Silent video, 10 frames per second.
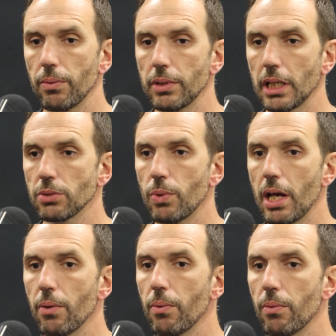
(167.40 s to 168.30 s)
that's why
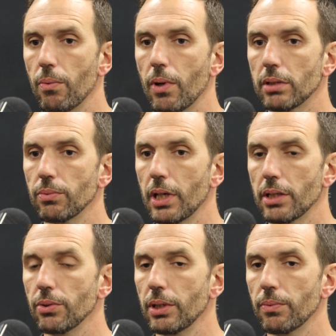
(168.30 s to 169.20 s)
what we're
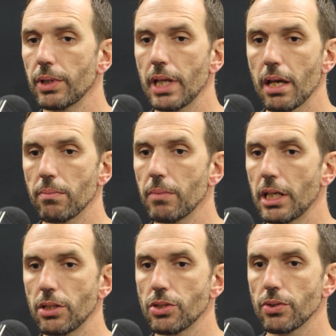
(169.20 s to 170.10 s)
doing with them,
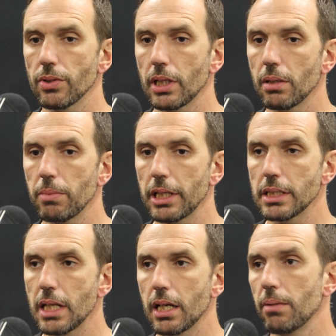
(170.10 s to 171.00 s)
making sure that the
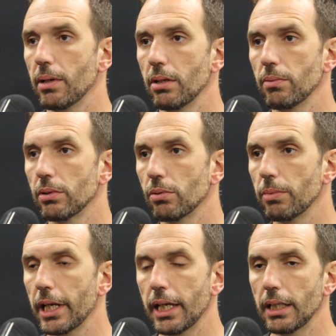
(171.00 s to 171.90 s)
players that are available to
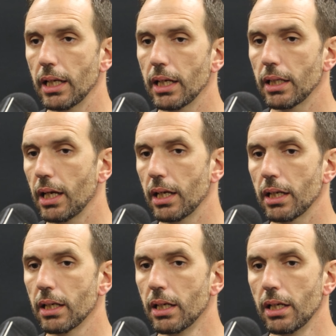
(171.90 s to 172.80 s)
play, that
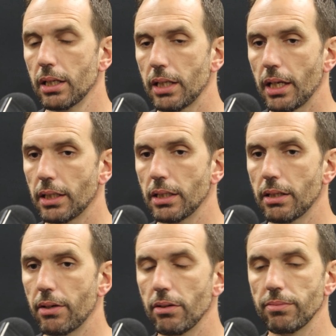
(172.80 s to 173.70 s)
taking
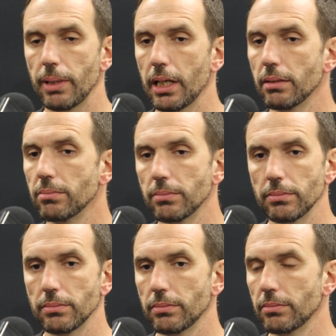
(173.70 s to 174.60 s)
care of her.
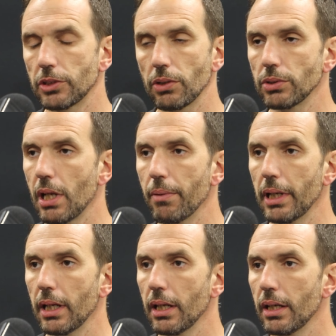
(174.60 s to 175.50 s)

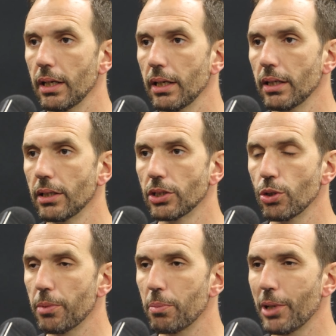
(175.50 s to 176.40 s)
Rosabelle,
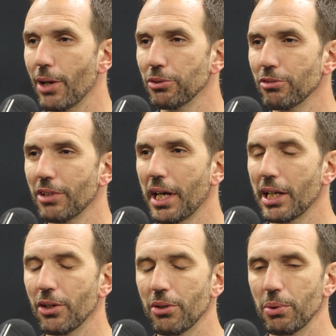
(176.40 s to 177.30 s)
super proud of her.
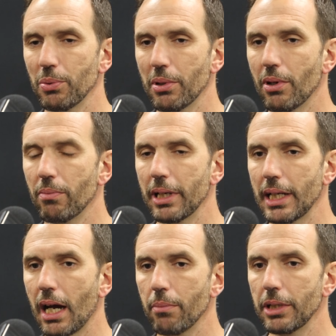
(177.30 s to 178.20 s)
Now we were all
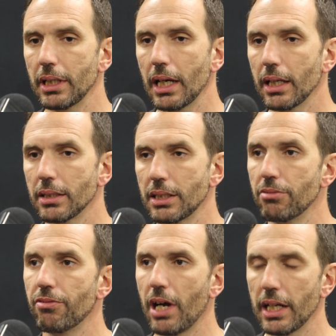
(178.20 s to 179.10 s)
very happy that she
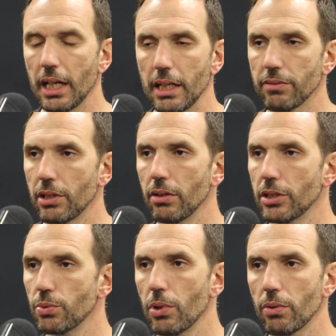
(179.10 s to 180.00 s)
finally, after all
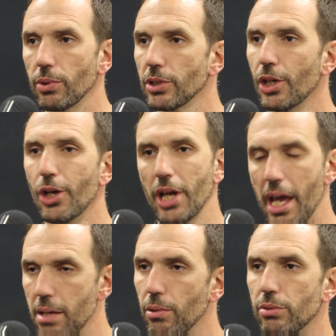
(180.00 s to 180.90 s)
this work, was
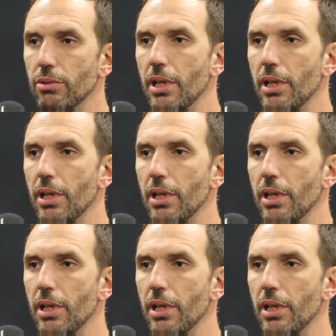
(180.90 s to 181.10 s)
able to